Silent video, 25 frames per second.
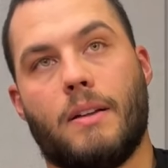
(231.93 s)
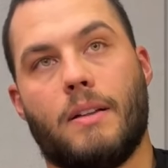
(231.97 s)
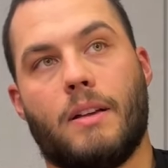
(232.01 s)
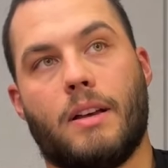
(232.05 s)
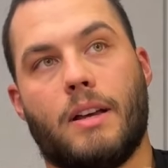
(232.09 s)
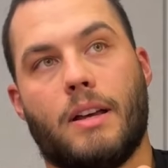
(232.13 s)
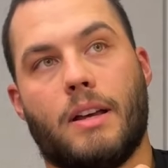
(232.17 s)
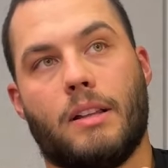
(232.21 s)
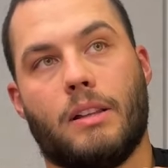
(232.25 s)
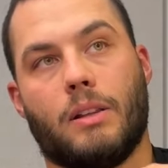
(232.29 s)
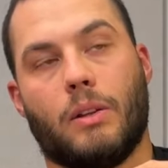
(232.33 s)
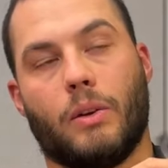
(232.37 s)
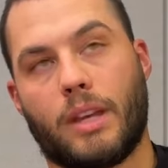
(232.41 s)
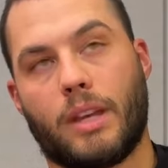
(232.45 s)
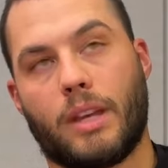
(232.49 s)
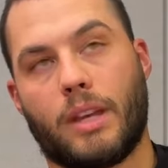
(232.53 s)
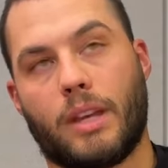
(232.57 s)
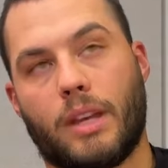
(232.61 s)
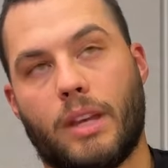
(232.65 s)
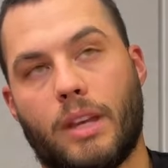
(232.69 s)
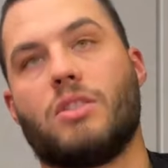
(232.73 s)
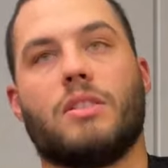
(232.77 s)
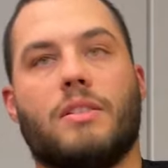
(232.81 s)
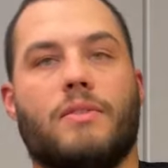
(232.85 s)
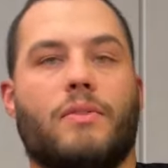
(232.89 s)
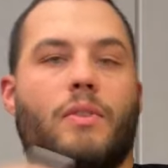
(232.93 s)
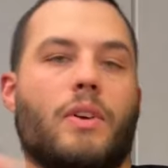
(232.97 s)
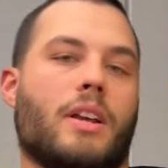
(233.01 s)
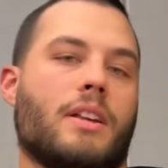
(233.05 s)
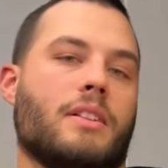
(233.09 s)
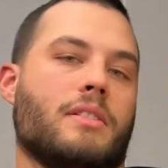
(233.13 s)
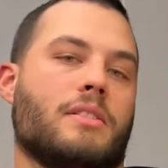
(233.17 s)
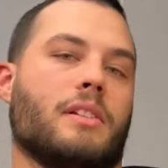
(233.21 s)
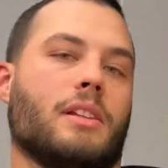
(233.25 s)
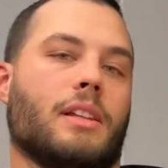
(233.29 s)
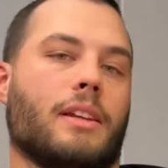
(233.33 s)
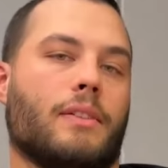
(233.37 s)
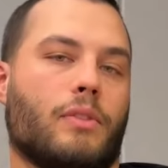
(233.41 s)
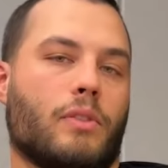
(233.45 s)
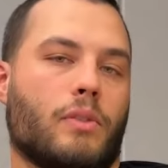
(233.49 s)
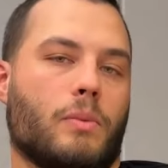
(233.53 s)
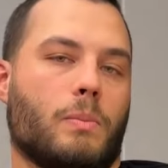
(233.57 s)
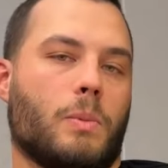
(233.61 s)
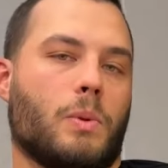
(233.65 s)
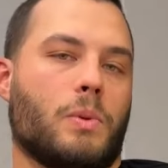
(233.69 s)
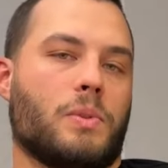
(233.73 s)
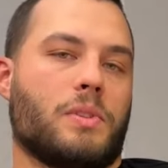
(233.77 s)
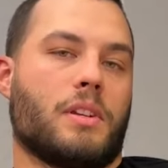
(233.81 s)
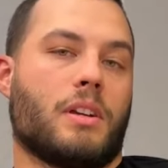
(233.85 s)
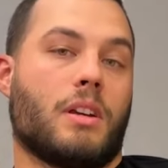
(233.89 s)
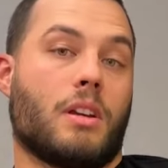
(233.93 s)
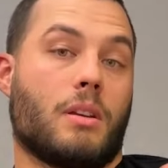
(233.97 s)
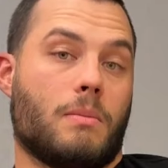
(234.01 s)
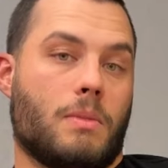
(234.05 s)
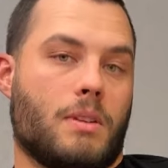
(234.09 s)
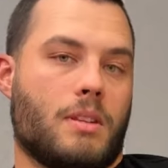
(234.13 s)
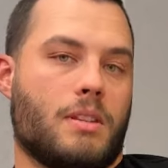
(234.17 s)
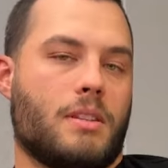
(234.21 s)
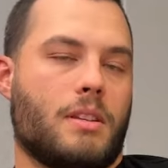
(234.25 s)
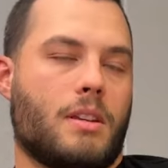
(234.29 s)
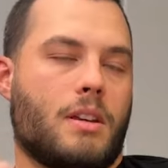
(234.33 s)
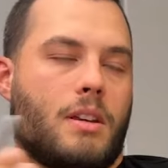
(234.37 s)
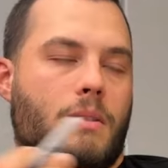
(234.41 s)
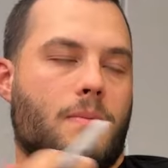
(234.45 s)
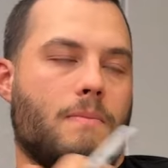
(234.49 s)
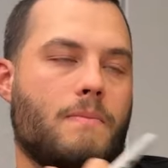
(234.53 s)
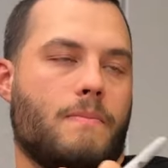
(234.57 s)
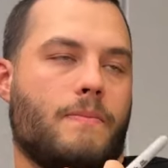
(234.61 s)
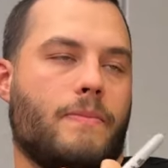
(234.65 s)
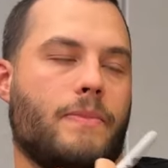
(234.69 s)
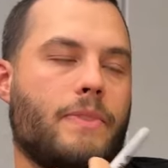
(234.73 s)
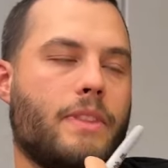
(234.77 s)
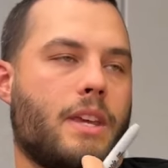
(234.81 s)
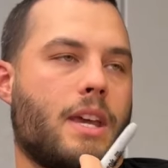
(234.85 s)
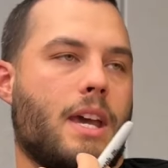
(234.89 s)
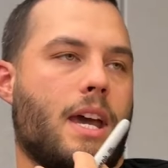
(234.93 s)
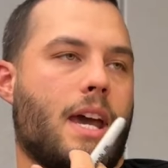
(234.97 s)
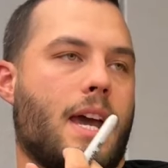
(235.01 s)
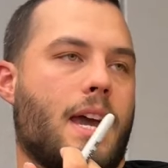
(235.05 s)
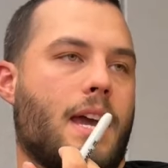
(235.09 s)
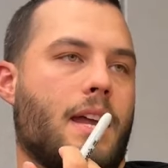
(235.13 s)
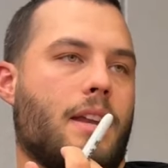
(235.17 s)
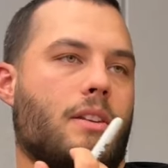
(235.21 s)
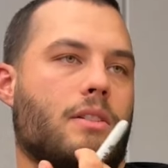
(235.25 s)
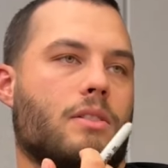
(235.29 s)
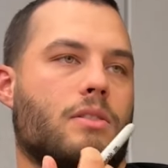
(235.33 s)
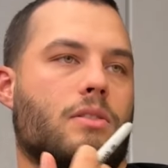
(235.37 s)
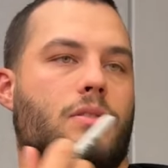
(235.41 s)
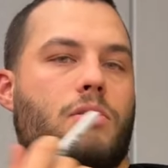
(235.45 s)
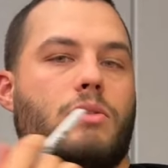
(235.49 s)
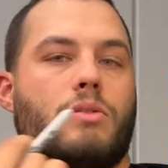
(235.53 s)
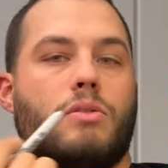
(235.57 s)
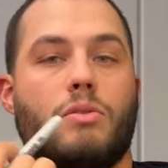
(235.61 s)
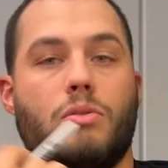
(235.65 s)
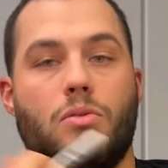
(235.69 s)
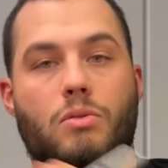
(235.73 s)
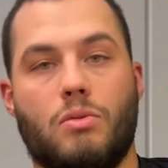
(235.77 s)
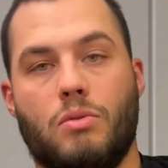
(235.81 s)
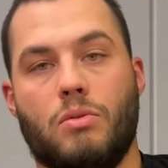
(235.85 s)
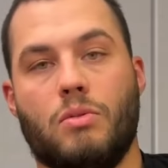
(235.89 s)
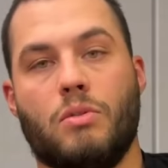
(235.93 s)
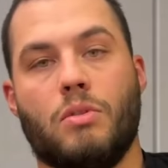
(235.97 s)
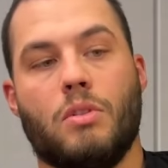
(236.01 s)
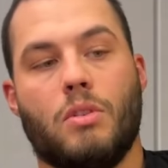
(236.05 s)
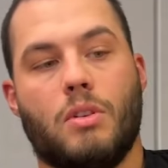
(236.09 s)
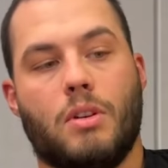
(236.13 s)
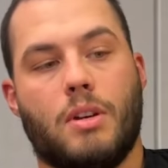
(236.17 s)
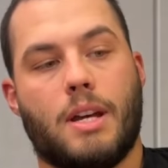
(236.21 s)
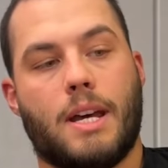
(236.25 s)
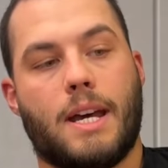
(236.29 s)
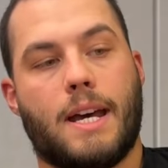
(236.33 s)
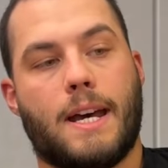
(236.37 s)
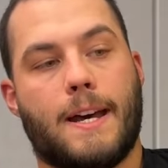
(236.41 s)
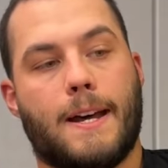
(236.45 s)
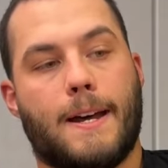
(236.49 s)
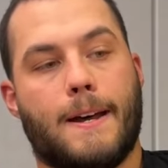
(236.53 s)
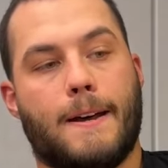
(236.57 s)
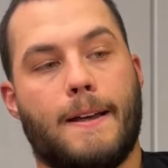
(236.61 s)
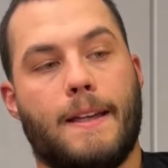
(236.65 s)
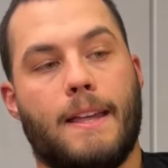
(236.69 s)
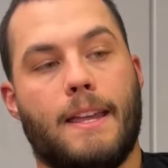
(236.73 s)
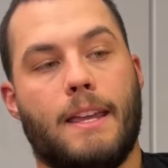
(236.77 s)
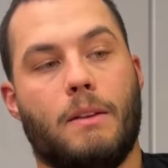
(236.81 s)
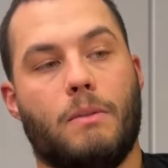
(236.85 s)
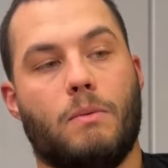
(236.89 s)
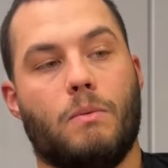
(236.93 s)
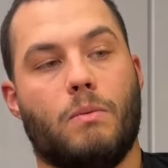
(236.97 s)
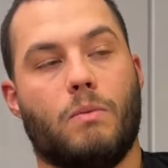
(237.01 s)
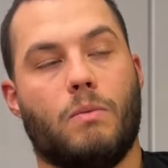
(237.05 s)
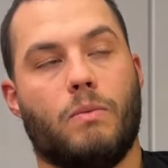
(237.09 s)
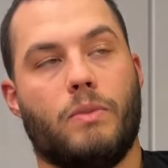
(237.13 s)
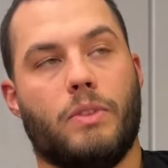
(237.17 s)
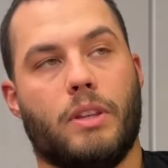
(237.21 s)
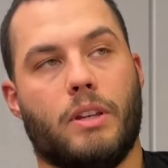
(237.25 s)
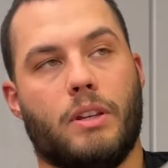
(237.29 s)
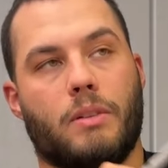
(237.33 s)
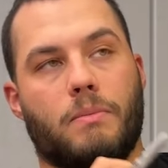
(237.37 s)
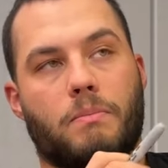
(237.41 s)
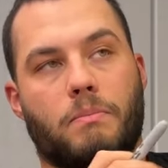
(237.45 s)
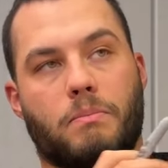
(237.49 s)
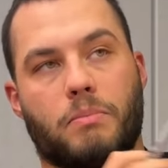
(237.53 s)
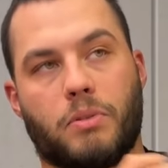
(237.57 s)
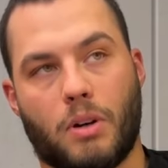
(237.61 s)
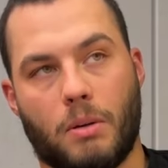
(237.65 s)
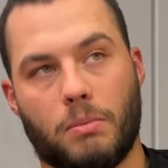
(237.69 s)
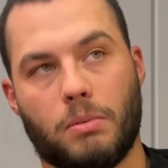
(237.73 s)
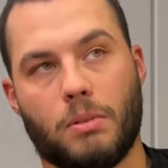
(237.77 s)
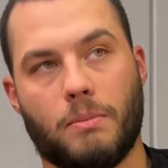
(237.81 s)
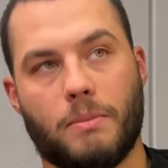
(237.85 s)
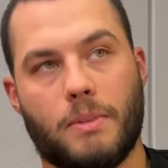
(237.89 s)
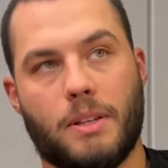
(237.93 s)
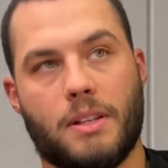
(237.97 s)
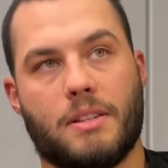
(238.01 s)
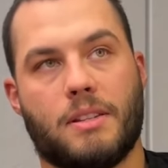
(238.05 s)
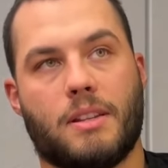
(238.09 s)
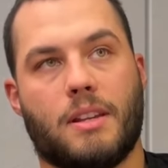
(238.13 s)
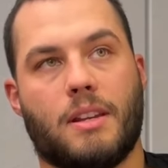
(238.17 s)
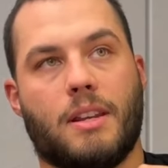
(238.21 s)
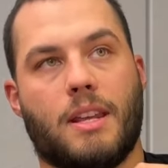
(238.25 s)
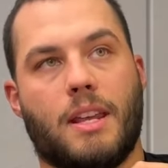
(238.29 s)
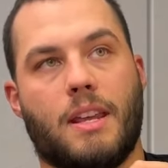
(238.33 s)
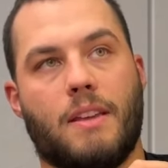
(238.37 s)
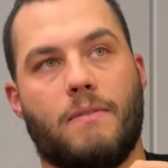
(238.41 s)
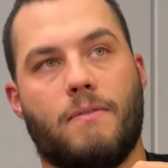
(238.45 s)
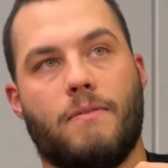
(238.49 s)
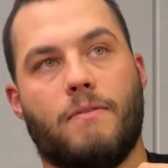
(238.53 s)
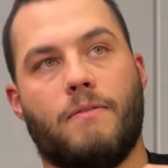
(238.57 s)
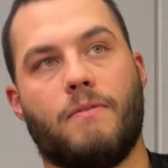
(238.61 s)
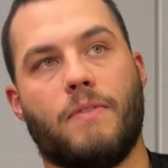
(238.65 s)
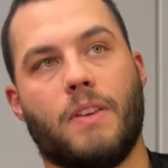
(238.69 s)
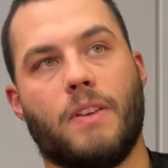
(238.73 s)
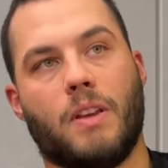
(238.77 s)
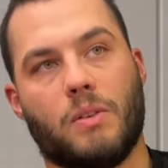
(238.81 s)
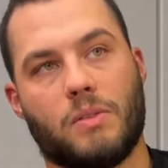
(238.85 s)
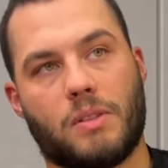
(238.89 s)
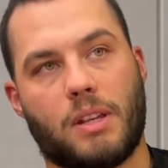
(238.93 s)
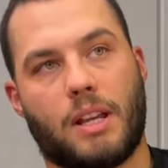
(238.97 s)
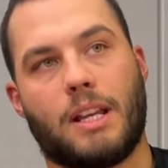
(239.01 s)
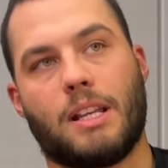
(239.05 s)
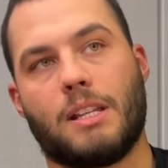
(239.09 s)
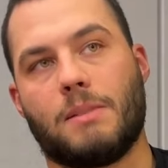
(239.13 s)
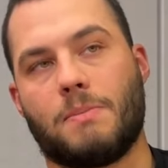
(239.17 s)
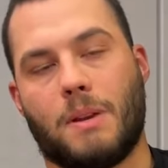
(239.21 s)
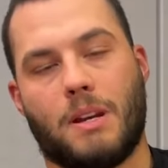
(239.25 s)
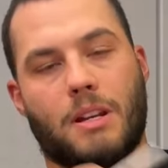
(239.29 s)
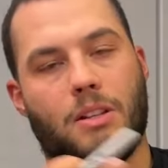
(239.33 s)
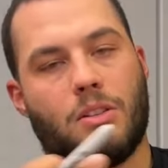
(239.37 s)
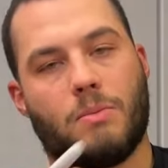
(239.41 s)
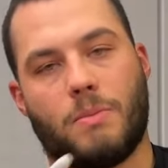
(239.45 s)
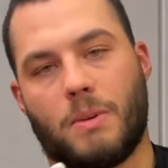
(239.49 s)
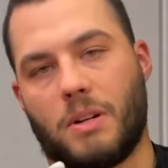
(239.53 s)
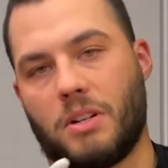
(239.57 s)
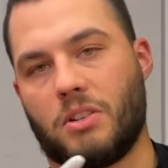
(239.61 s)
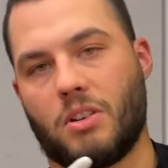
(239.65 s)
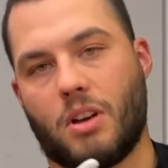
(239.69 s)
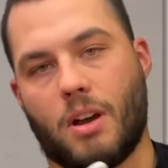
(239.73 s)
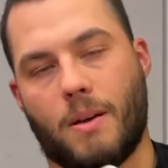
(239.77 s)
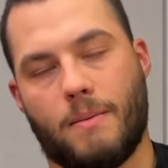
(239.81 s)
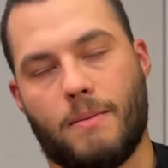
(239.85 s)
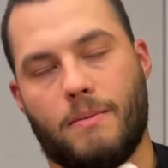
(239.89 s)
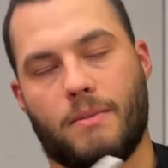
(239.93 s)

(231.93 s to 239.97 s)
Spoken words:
locations of where his deliverables are going to be set. And 2, the problem is that he feels like he's spending too much time on it.